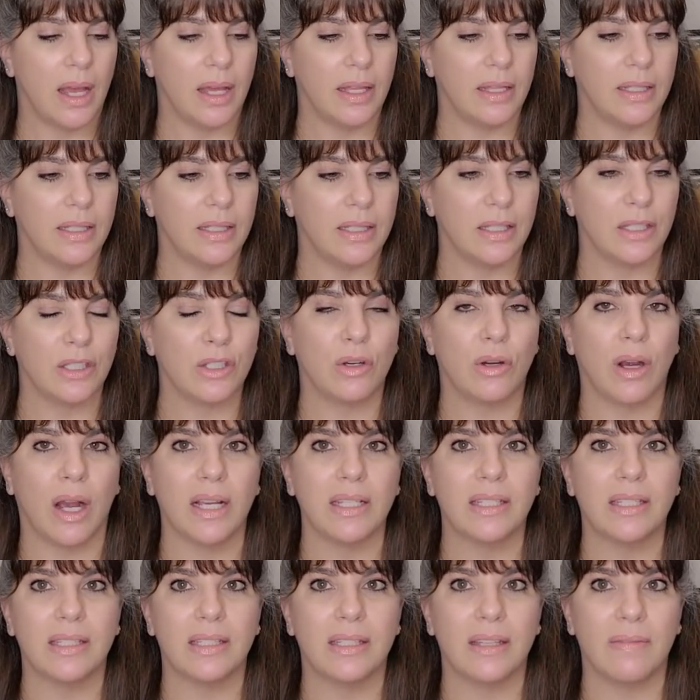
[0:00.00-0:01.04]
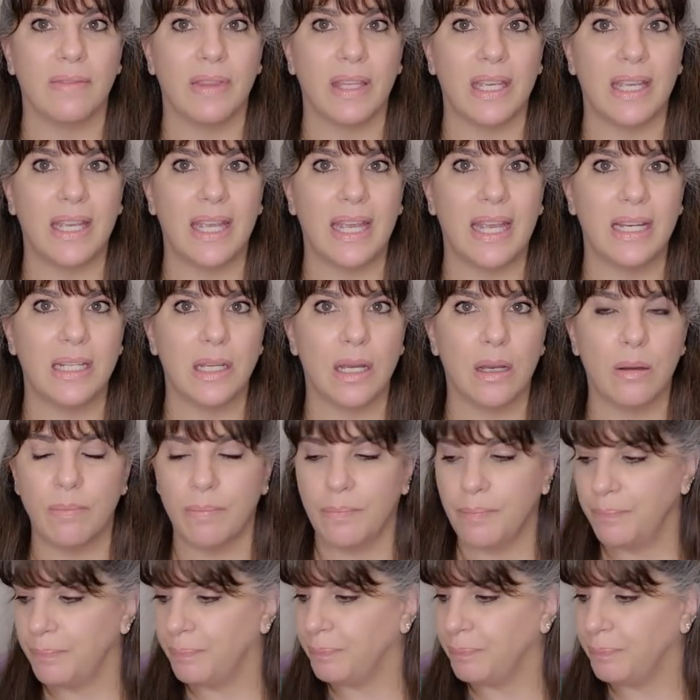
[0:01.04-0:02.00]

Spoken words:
This is Crosses of the Kingdom.